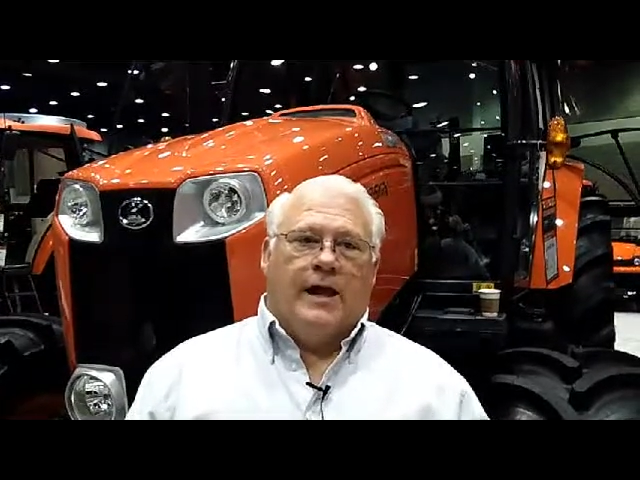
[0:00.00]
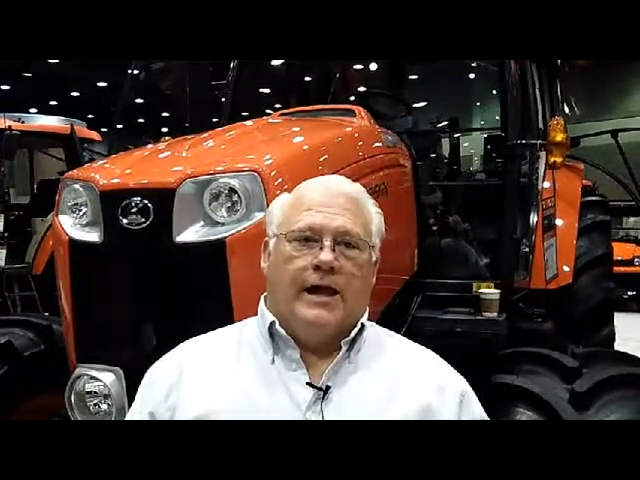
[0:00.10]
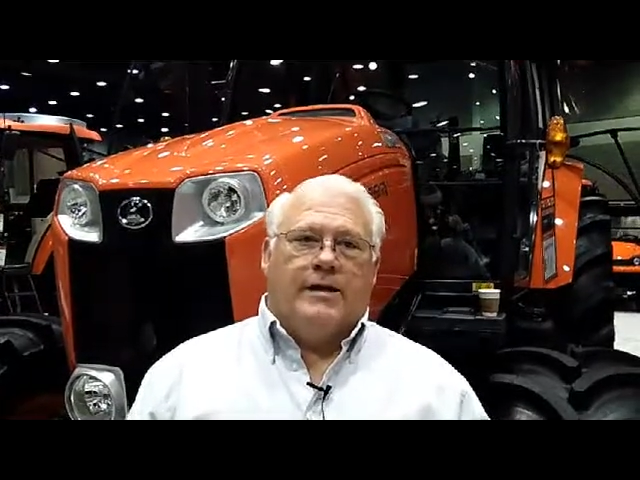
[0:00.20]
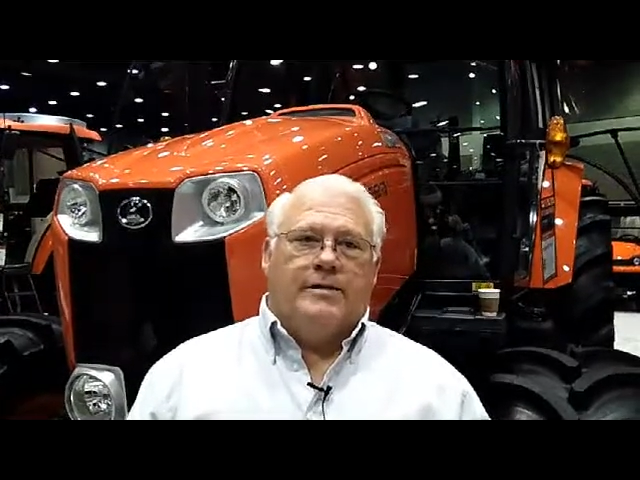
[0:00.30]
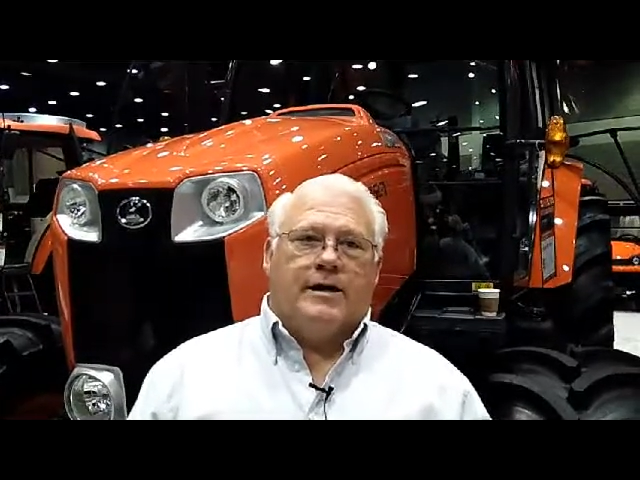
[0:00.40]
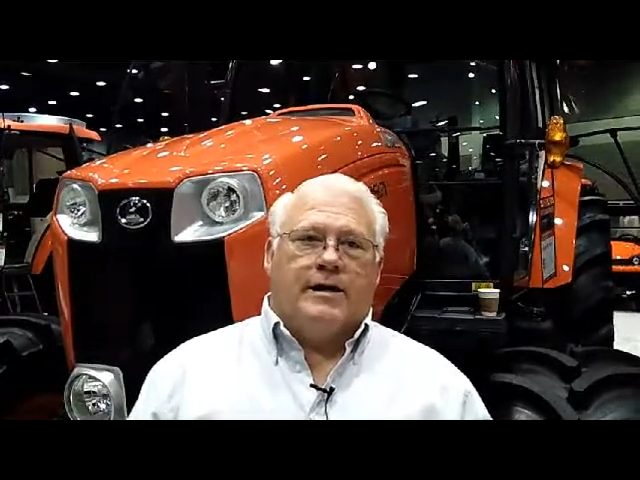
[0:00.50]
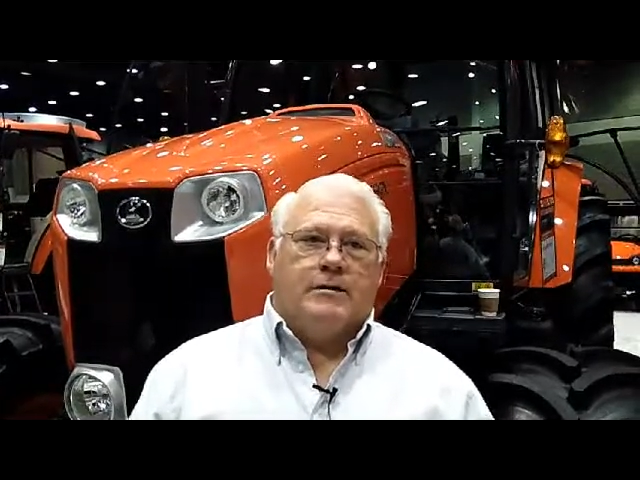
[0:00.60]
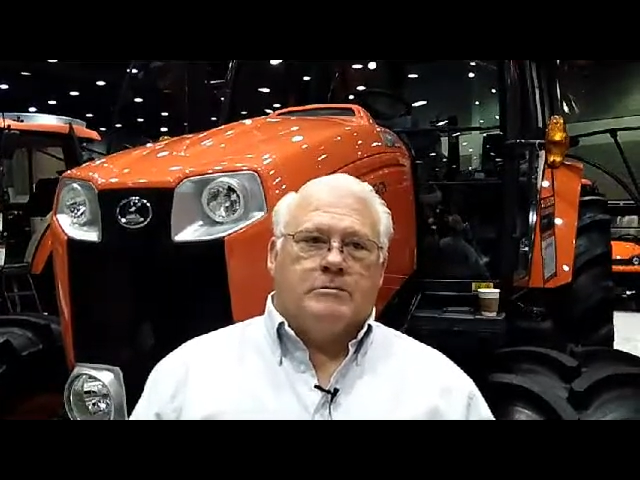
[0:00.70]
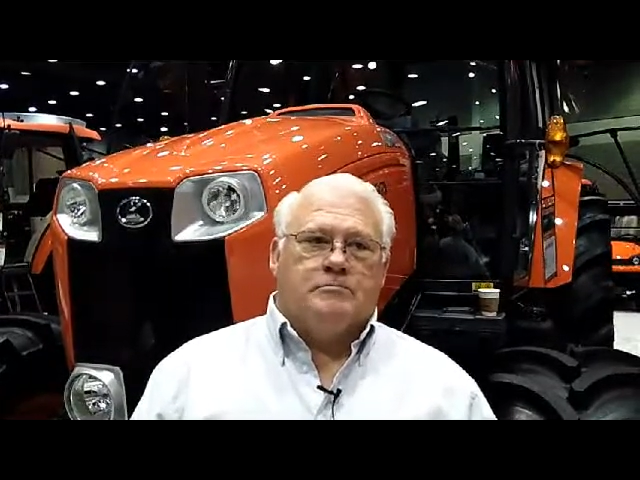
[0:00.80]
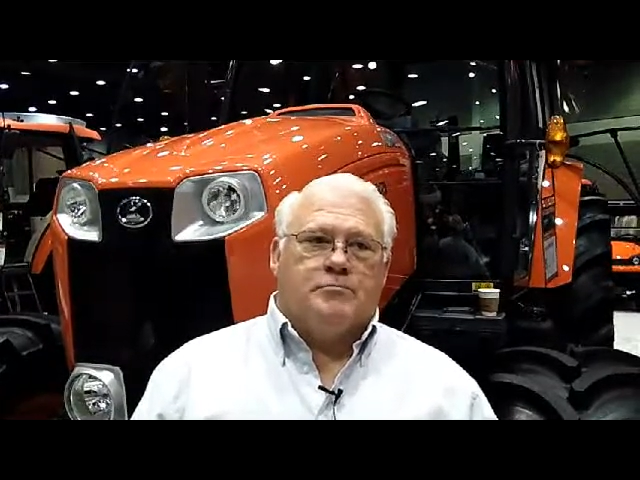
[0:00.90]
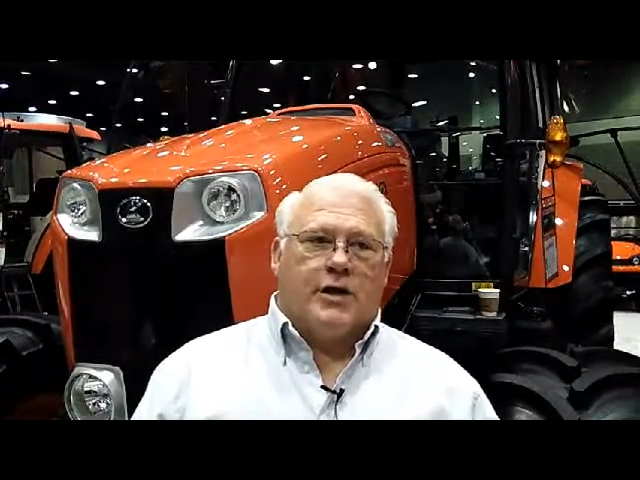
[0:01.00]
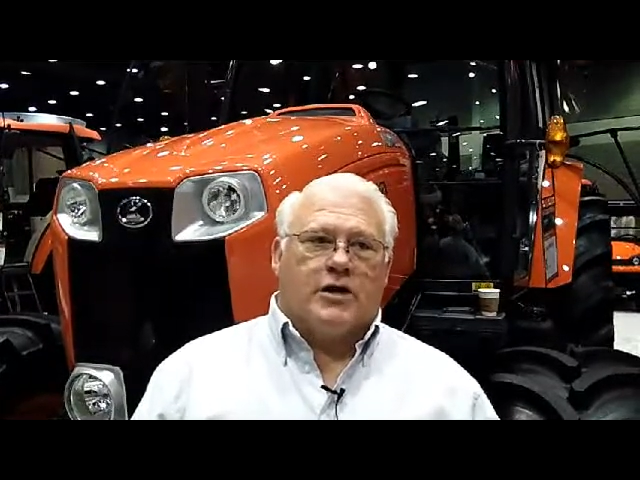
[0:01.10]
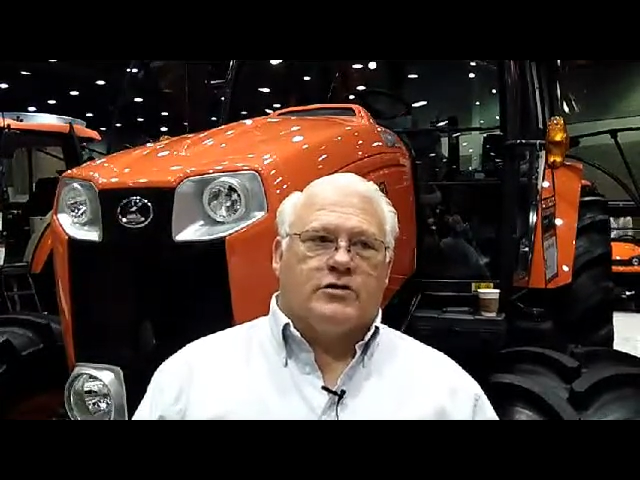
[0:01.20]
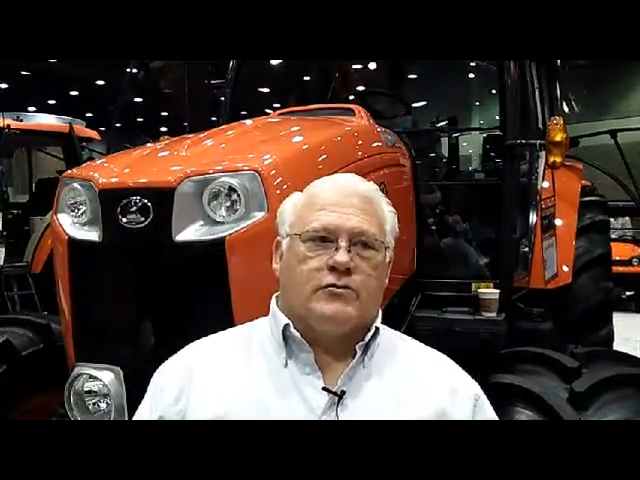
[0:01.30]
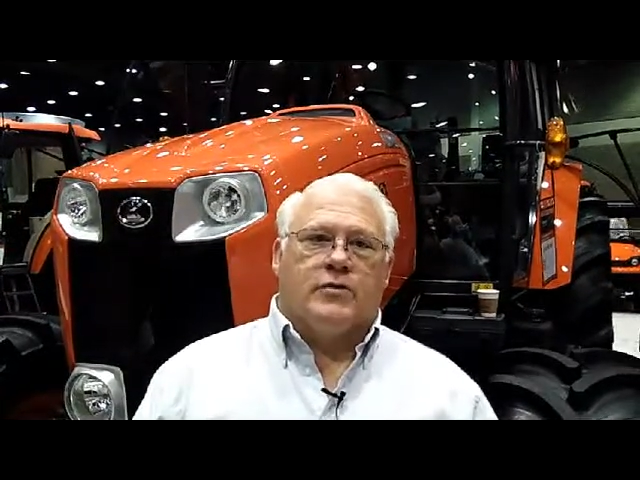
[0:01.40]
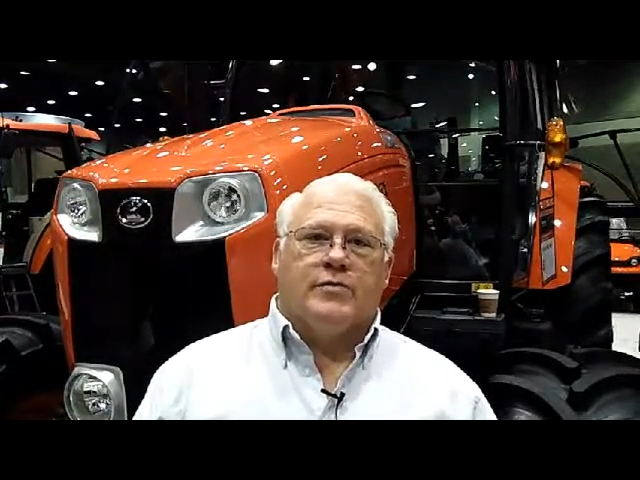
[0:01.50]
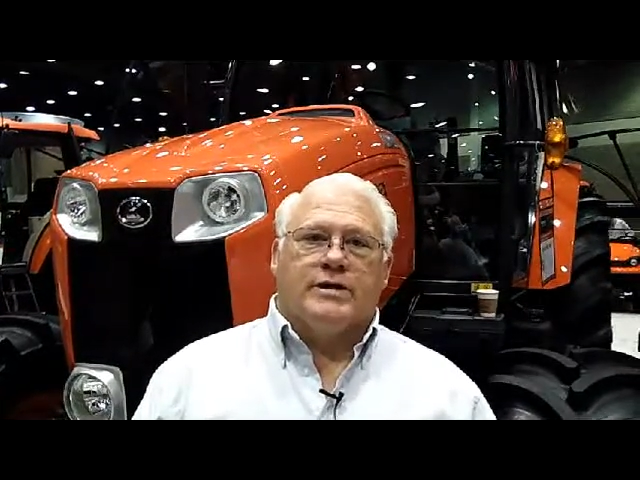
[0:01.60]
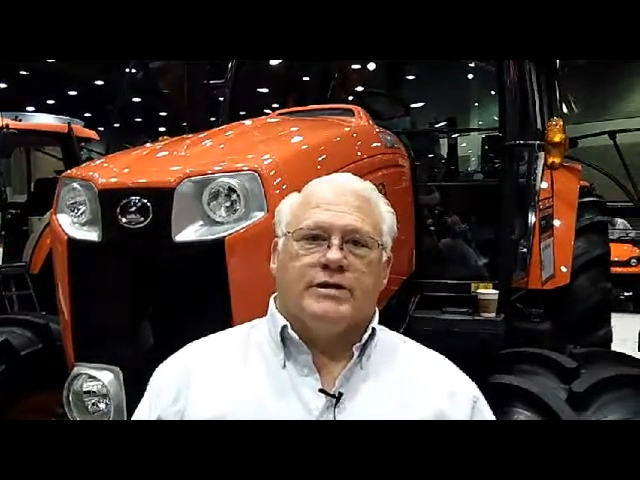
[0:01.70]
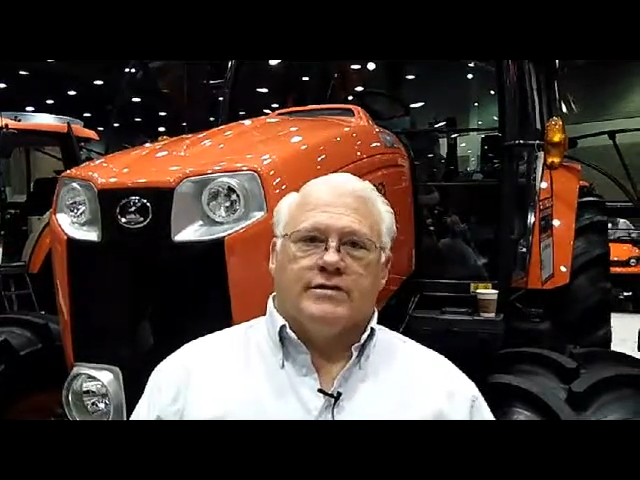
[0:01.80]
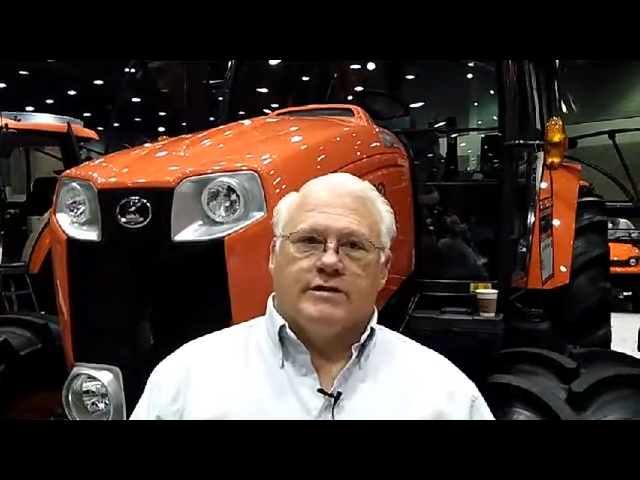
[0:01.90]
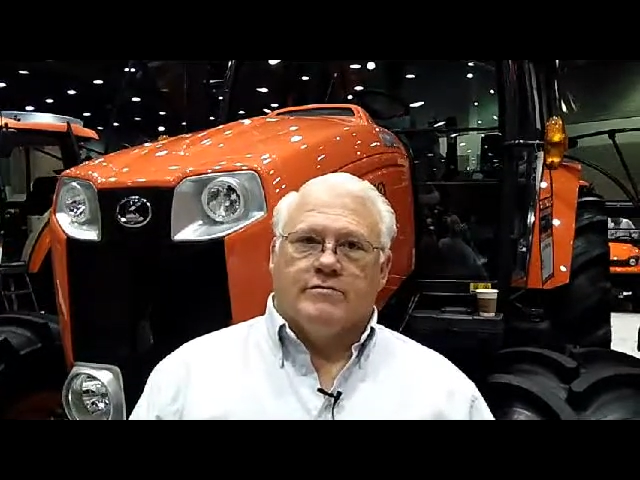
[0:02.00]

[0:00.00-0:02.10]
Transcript: and production will be